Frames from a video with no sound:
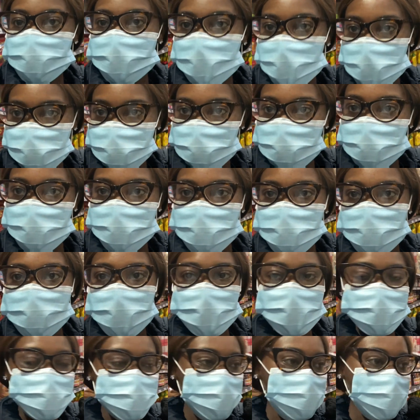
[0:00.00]
our friend's
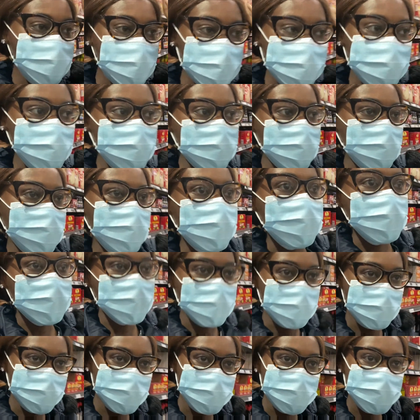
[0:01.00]
house, Vivi's
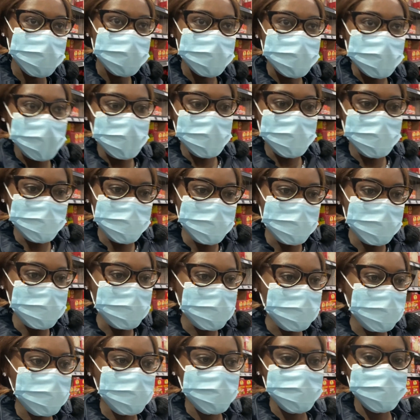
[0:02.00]
house, and
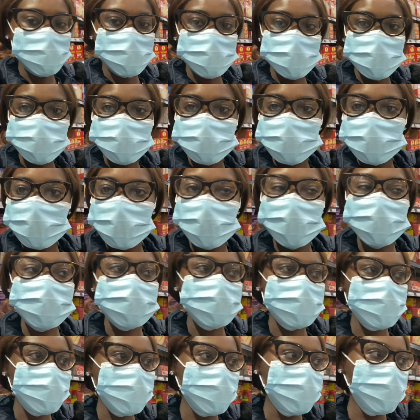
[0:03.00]
we just decided
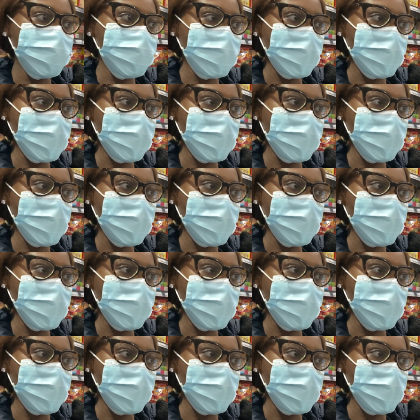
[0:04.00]
to